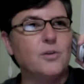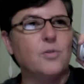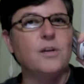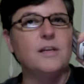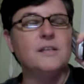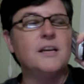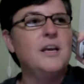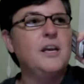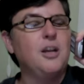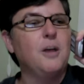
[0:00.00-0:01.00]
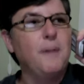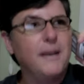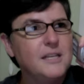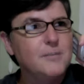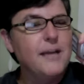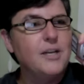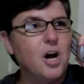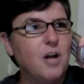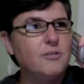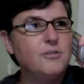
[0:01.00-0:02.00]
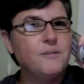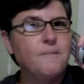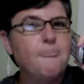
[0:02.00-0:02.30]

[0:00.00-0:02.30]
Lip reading: told us, pennies make dollars.